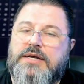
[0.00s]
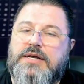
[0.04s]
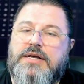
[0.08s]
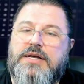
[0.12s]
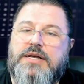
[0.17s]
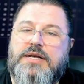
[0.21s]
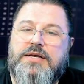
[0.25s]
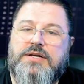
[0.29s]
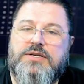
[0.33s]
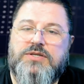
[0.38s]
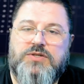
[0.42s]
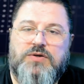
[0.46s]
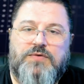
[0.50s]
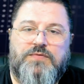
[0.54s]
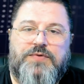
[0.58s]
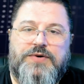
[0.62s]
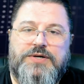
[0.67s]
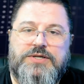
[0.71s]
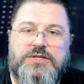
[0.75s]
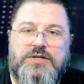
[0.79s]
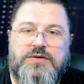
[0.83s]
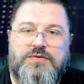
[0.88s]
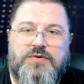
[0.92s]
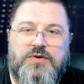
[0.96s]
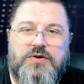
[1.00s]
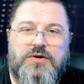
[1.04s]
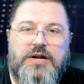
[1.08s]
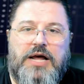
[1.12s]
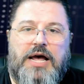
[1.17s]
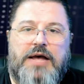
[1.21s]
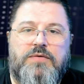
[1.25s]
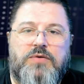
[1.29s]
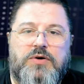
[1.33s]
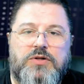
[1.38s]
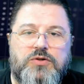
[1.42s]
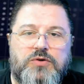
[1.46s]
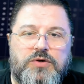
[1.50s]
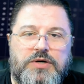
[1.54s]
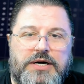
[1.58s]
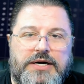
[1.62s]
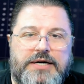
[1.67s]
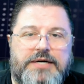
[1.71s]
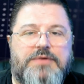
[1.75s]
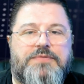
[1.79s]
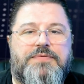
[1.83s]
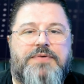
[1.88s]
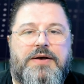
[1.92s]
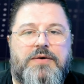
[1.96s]
So first of all, I want to
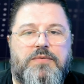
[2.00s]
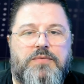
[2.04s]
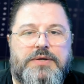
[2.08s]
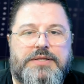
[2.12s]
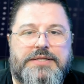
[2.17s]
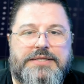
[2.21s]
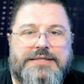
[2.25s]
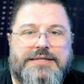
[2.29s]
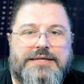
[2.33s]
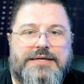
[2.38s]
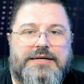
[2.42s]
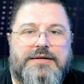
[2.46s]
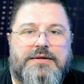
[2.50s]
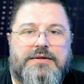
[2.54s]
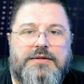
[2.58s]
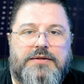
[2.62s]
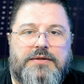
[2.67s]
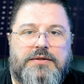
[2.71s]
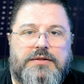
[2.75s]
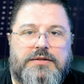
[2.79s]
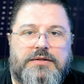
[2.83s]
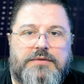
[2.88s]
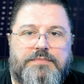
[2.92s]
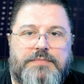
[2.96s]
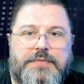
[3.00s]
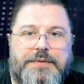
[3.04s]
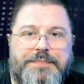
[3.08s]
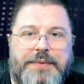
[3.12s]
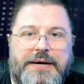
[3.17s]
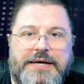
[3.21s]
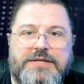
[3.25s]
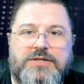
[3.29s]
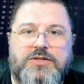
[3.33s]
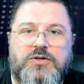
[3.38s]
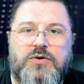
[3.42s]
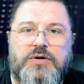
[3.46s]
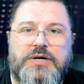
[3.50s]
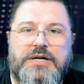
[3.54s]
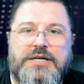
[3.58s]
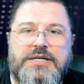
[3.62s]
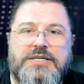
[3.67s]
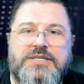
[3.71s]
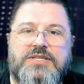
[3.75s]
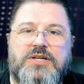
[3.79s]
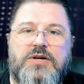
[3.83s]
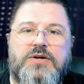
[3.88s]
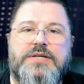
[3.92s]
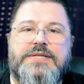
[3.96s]
clarify one thing. The PAX token
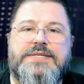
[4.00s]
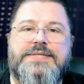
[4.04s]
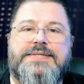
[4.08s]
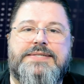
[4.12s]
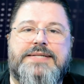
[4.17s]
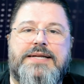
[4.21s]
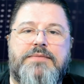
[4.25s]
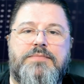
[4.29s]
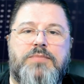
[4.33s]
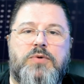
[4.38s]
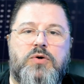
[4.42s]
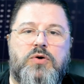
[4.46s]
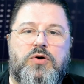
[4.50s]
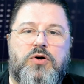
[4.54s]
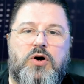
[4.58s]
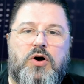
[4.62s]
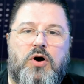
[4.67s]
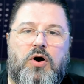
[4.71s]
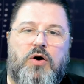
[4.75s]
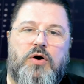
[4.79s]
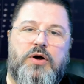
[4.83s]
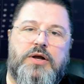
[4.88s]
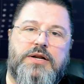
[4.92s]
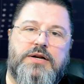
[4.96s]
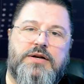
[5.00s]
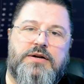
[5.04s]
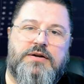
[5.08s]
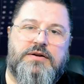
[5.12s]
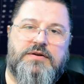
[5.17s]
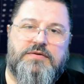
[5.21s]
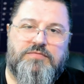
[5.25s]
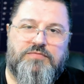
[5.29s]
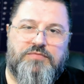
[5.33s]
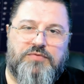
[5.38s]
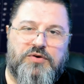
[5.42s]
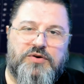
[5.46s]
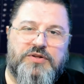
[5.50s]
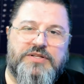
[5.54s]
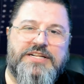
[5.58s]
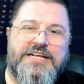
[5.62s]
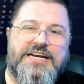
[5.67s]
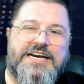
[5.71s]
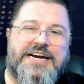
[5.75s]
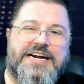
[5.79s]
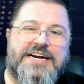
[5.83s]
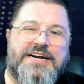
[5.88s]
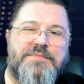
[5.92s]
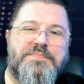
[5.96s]
is not a stable coin for the
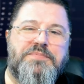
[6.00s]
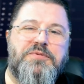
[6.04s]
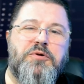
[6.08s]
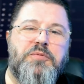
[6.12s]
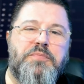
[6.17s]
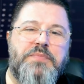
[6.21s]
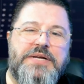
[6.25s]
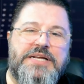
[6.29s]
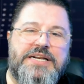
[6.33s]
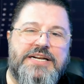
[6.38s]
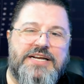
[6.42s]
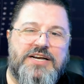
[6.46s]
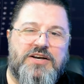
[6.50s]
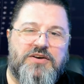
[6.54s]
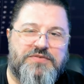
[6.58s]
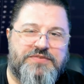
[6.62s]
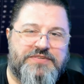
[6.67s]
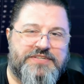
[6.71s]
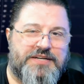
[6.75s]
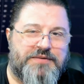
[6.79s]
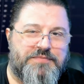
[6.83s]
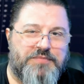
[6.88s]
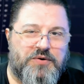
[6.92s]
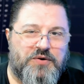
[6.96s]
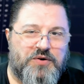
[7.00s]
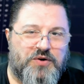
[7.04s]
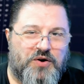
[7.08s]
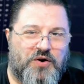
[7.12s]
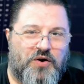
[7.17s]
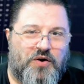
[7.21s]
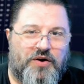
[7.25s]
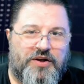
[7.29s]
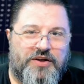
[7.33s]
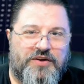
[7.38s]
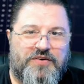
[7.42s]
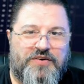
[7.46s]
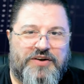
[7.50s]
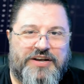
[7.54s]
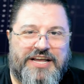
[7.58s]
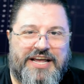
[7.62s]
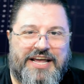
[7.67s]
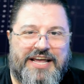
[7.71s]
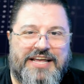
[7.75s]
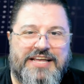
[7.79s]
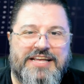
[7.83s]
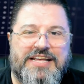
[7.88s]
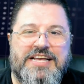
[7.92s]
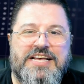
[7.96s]
crypto meaning of stable coin,
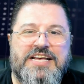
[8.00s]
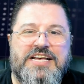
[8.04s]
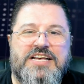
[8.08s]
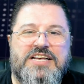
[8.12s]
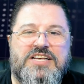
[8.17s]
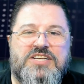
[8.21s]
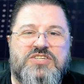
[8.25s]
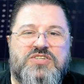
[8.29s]
okay? So